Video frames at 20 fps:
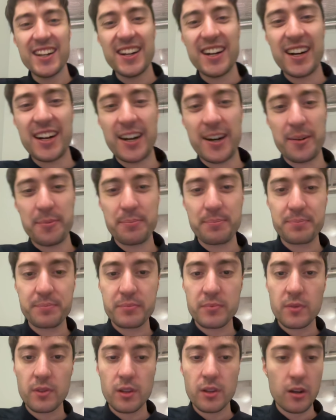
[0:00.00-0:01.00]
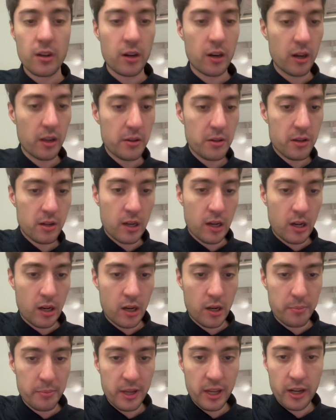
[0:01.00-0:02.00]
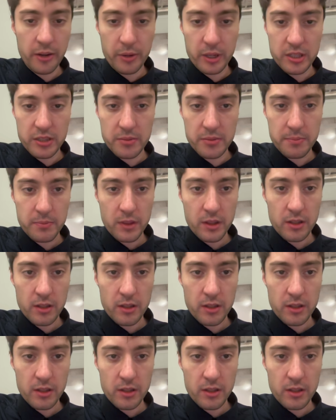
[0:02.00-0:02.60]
All right. Anyways,